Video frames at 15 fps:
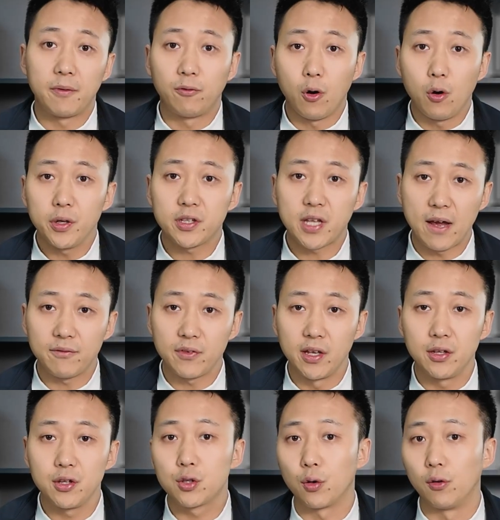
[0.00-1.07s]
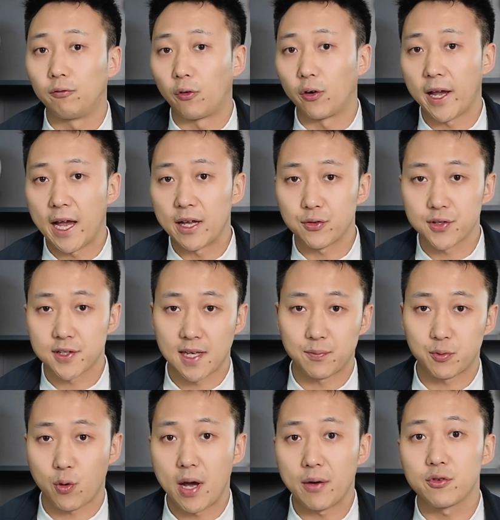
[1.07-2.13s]
before we dive in, don't forget to
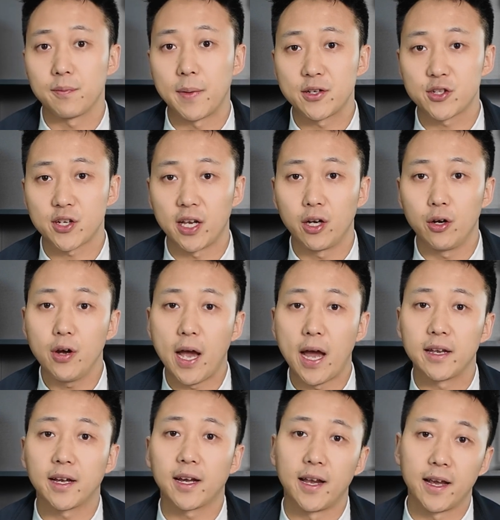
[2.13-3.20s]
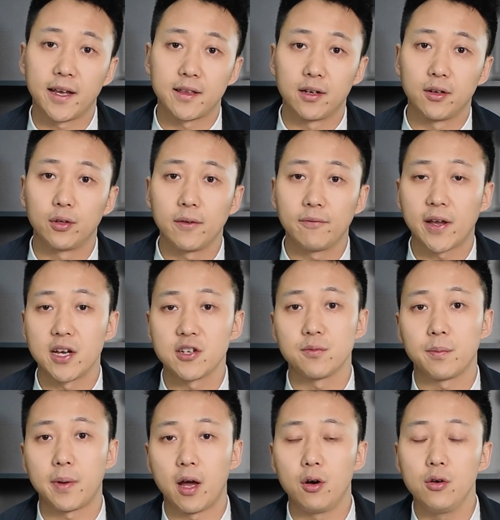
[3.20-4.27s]
subscribe to my channel and click the
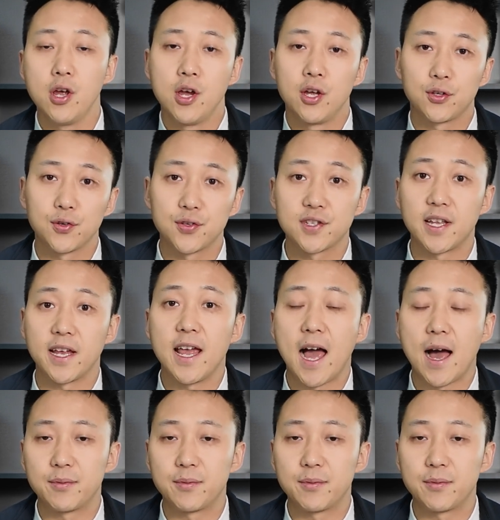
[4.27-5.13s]
notification bell to stay